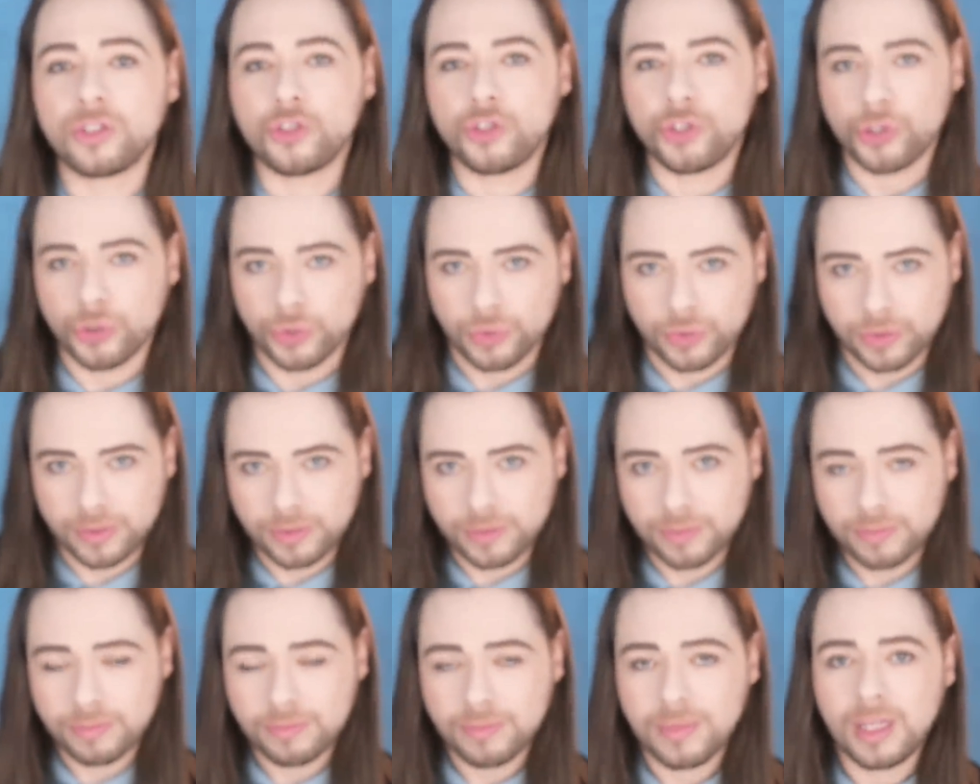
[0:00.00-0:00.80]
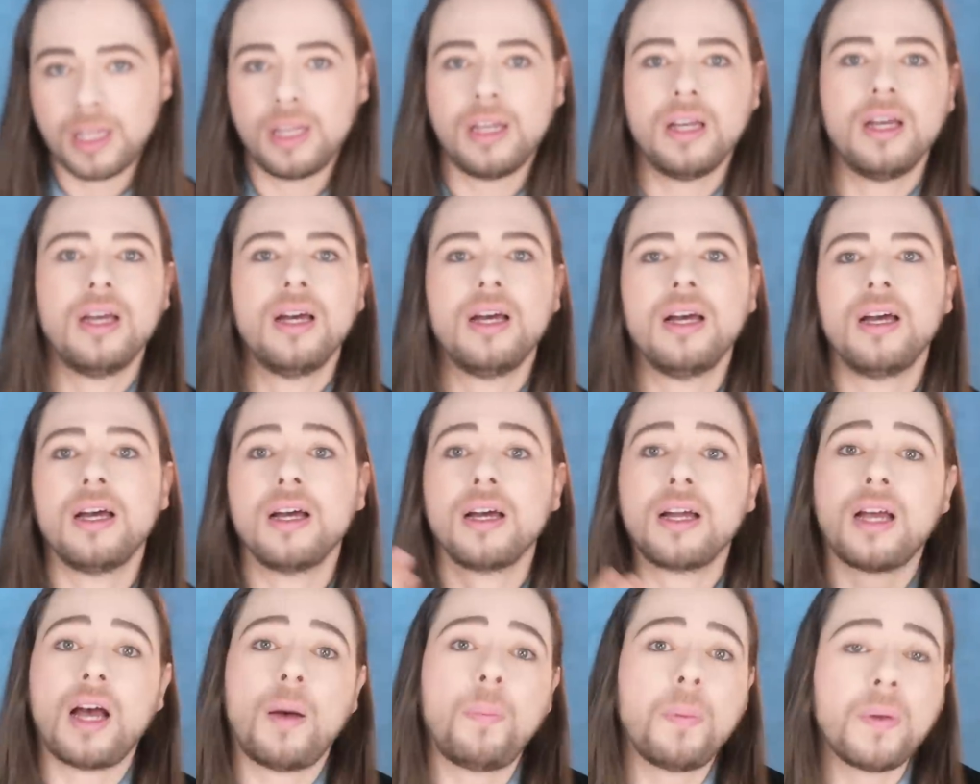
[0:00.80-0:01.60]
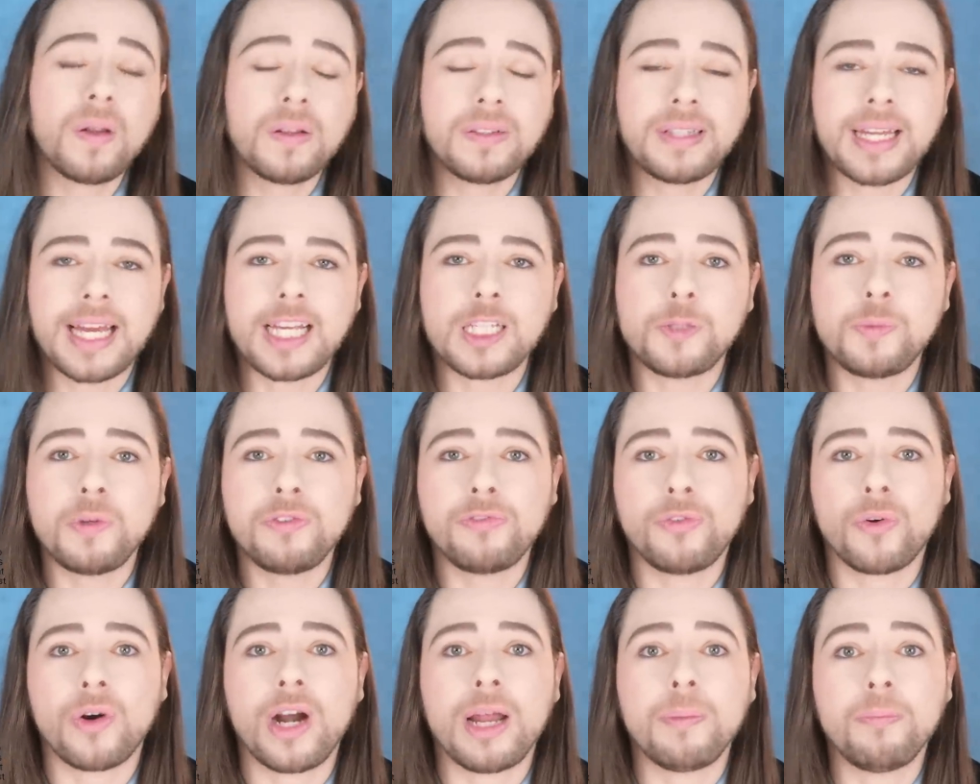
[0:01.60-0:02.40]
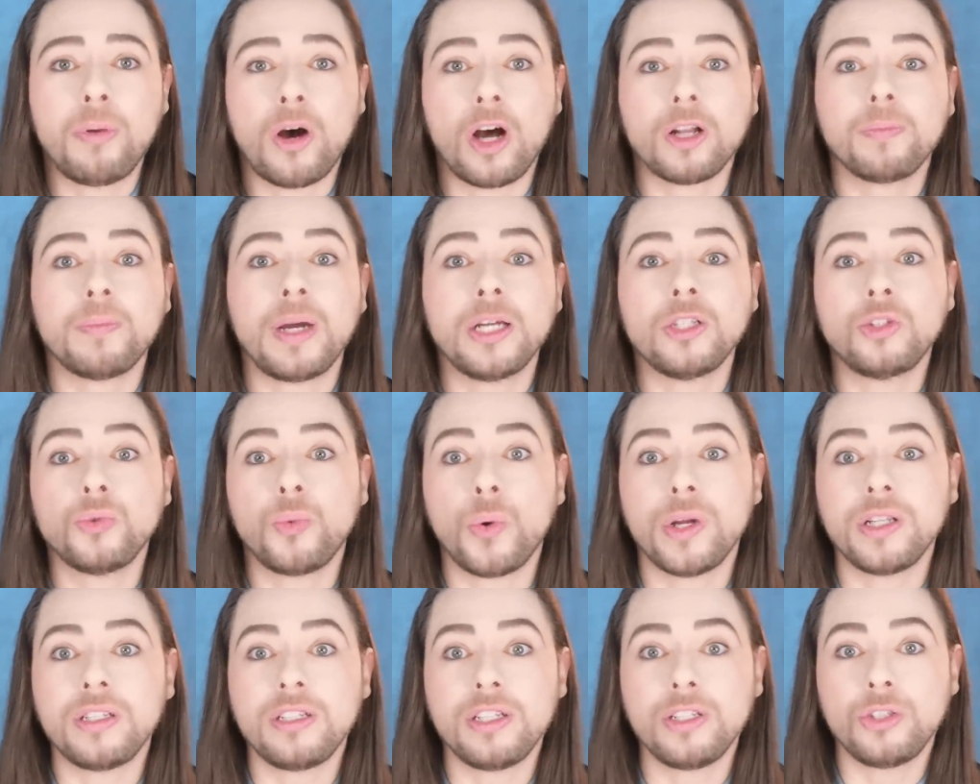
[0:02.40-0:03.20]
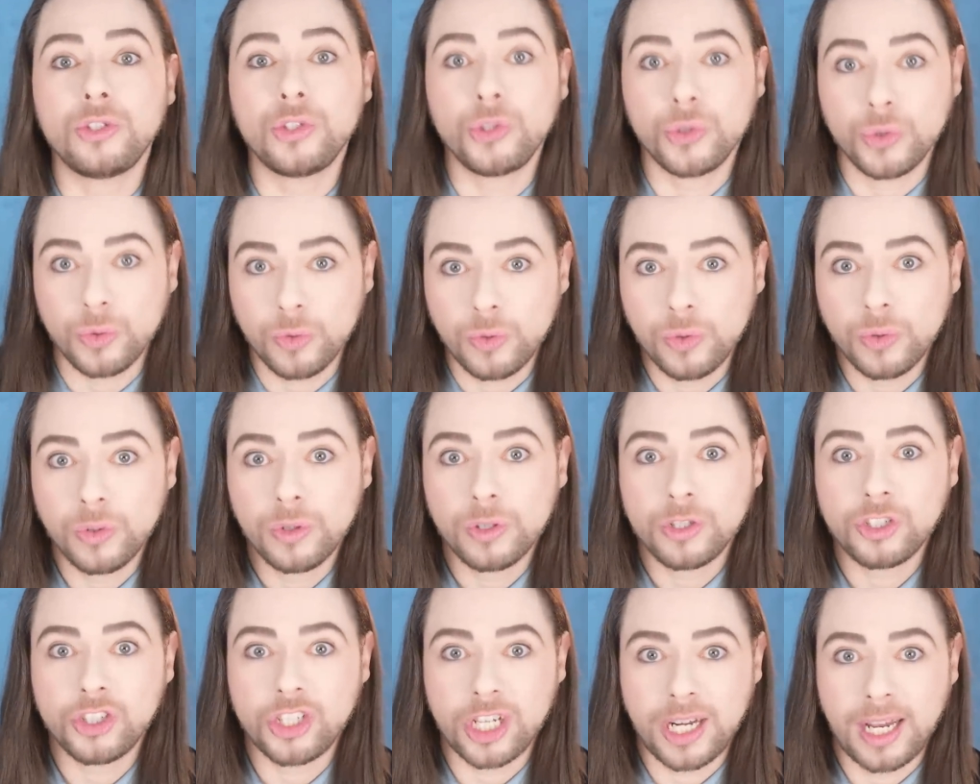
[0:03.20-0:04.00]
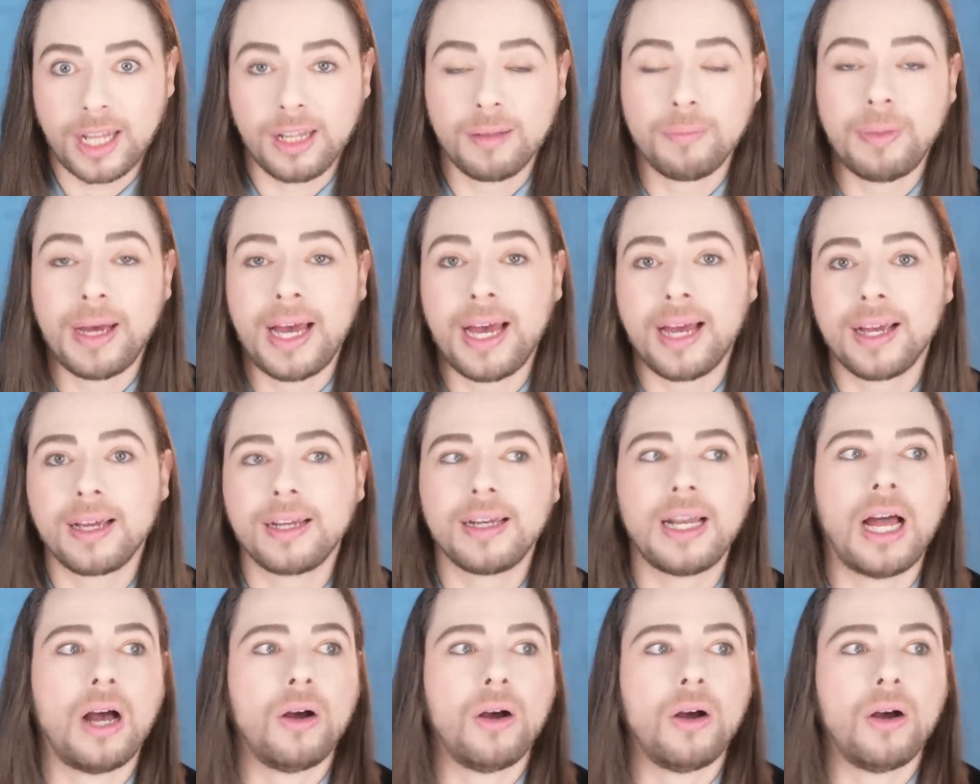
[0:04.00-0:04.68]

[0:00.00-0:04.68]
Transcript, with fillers: in June, a couple of days before I bought my 22 Chanel bag.